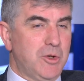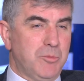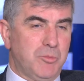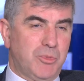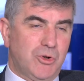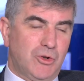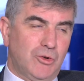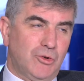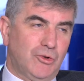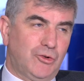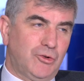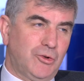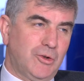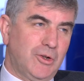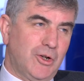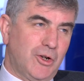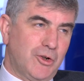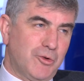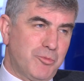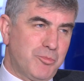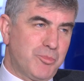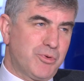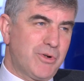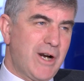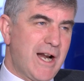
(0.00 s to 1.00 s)
but also a lot
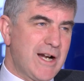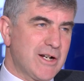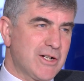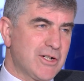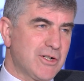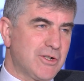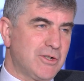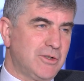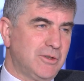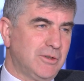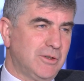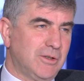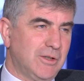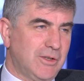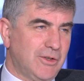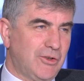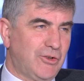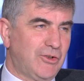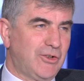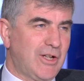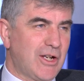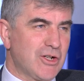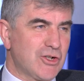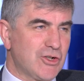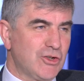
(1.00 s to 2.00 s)
of practical
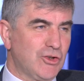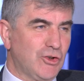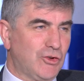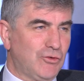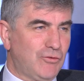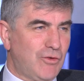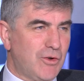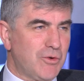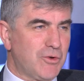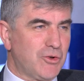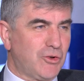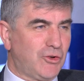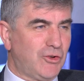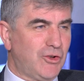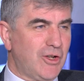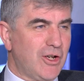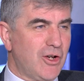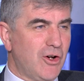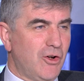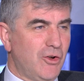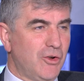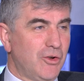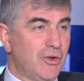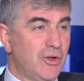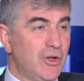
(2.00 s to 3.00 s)
sessions focusing
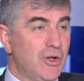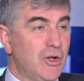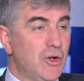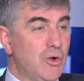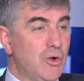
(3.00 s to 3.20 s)
on